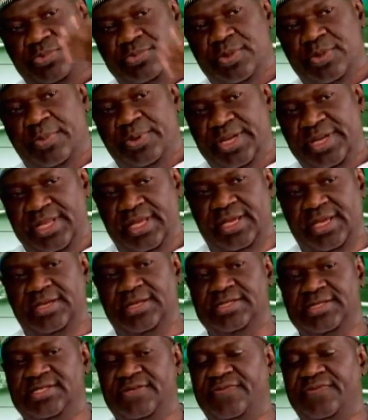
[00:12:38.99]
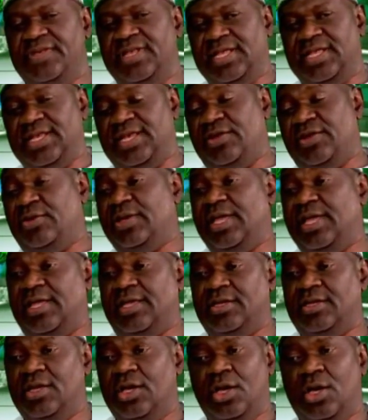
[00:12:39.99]
somebody receiving that at the other
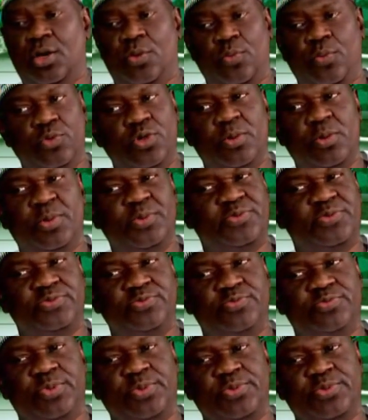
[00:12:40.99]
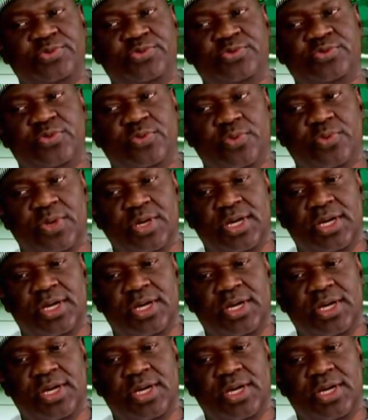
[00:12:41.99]
end will not be able to